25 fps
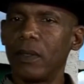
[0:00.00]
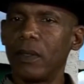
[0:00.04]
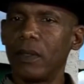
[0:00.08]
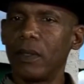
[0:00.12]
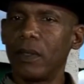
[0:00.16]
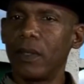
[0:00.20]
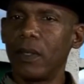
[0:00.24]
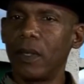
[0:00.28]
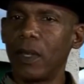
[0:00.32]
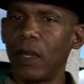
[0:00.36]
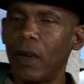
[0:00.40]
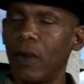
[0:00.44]

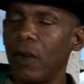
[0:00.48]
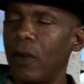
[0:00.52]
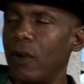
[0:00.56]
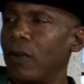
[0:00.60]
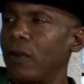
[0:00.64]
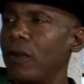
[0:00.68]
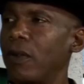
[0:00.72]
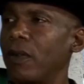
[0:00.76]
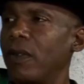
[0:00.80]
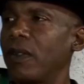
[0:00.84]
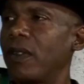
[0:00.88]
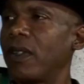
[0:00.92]

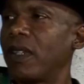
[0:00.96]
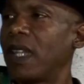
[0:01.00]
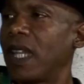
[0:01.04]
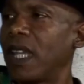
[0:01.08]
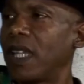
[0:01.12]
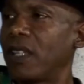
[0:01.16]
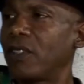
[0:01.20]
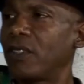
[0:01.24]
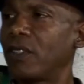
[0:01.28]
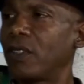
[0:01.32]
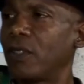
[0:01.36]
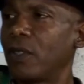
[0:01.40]
Know
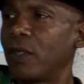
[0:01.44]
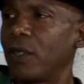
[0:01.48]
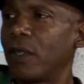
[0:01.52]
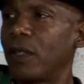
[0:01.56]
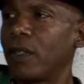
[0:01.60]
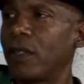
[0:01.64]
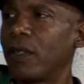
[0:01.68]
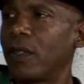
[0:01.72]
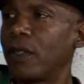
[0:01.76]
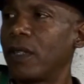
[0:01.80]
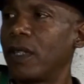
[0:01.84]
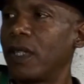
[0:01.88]
that
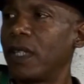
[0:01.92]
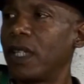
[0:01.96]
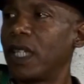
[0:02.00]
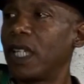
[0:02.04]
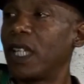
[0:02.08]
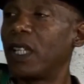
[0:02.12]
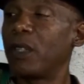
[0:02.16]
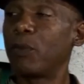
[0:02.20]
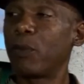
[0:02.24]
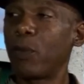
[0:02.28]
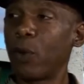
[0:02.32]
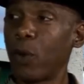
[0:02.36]
you're
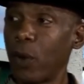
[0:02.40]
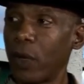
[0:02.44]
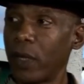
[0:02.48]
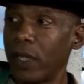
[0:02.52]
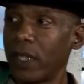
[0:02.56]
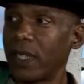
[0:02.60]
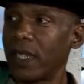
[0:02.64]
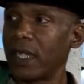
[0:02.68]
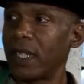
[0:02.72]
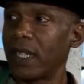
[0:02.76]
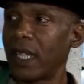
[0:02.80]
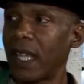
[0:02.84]

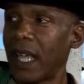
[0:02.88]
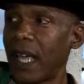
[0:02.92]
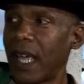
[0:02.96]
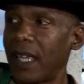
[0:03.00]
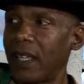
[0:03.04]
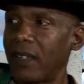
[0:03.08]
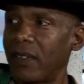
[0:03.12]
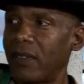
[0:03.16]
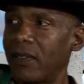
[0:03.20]
important in life,